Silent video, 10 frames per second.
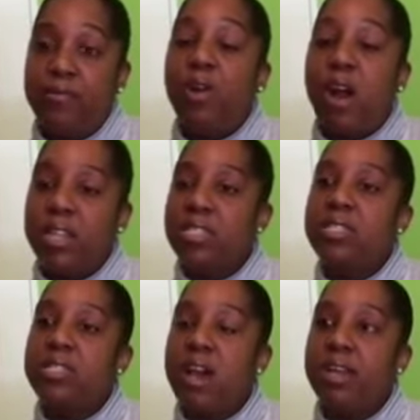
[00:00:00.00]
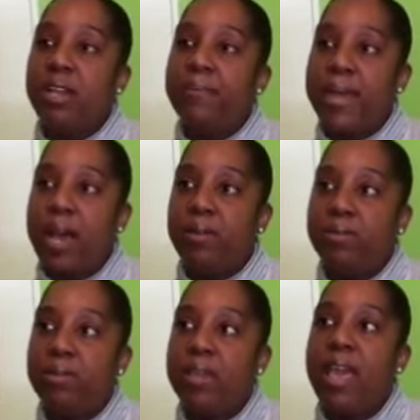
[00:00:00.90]
For us, it's not
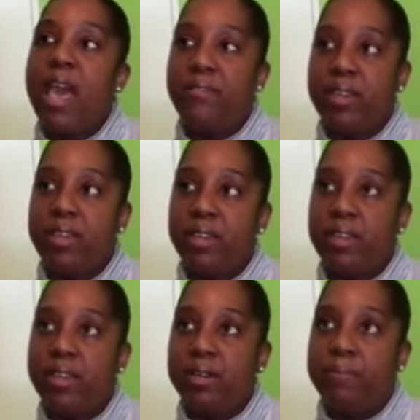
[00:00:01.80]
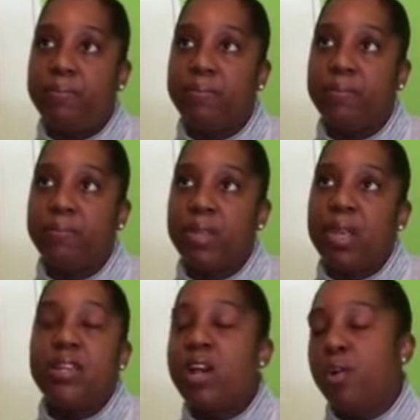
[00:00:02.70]
about having,
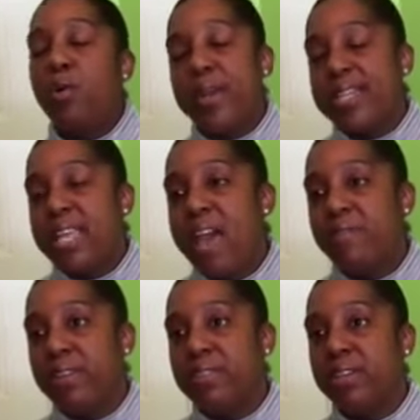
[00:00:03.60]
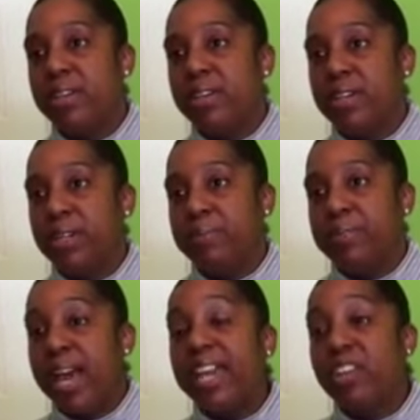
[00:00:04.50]
not always having the
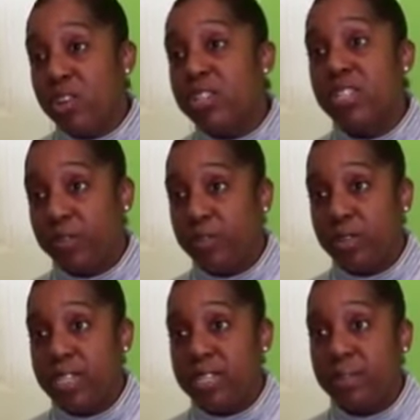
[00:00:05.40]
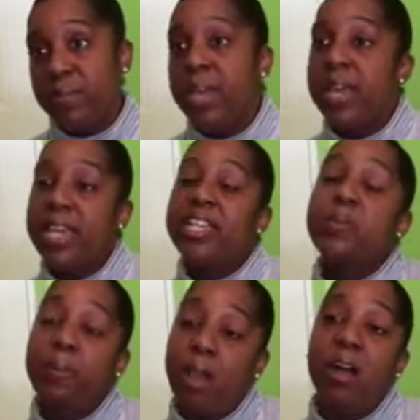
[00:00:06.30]
diagnosis of autism. It is
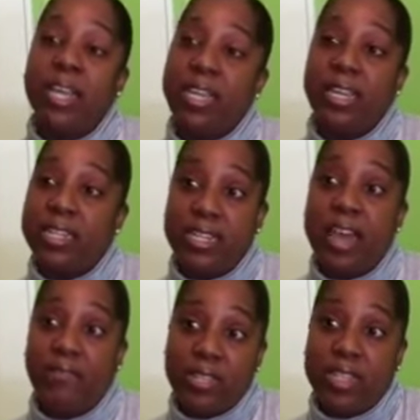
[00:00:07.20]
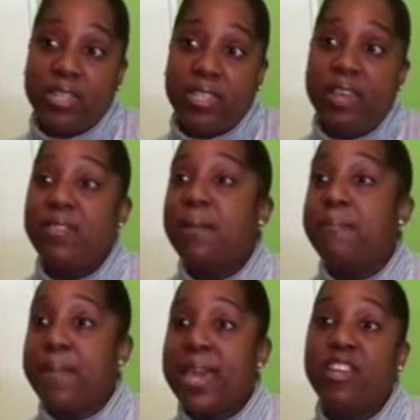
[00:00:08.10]
plugging in deficits that they
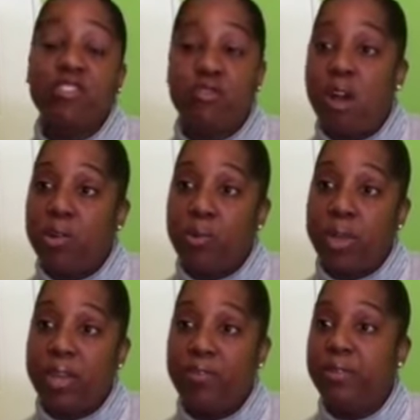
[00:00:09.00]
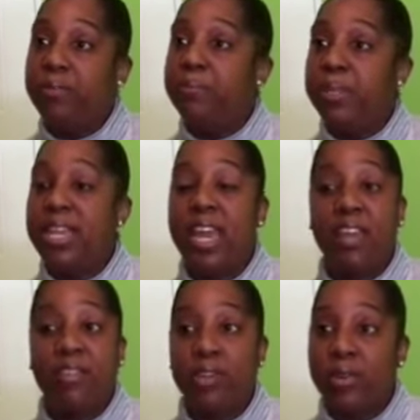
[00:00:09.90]
may struggle with, you know,
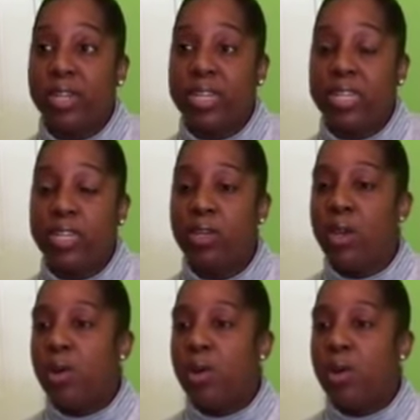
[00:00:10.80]
behaviorally,